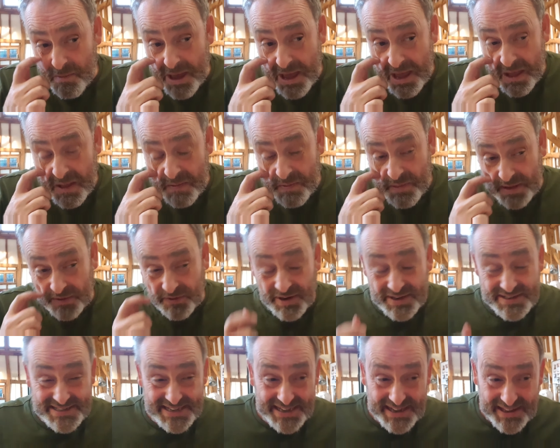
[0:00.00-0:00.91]
then I've
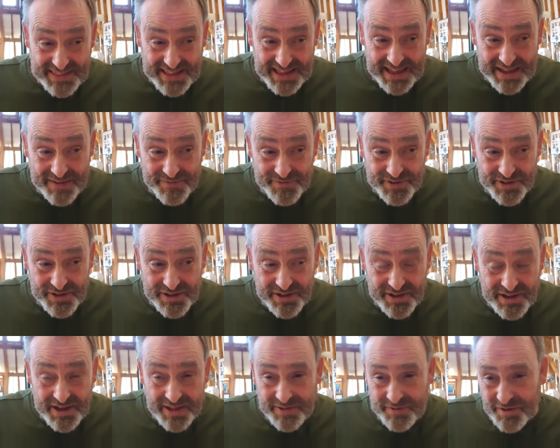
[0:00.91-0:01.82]
got to take out that
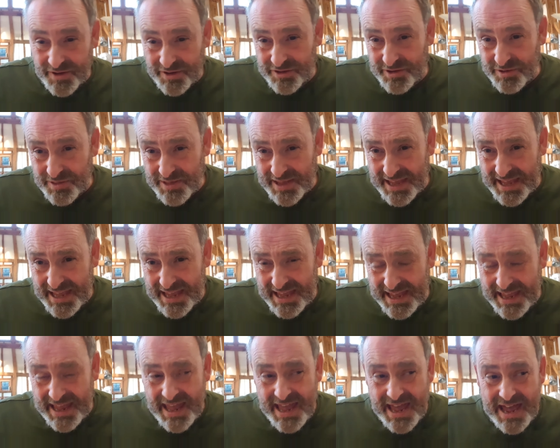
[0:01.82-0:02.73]
advert, and I've got to do
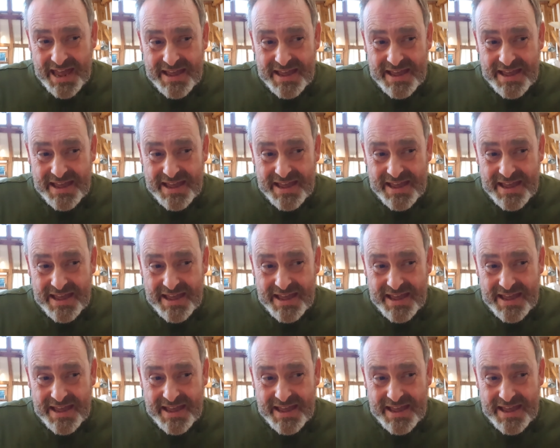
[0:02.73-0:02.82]
that.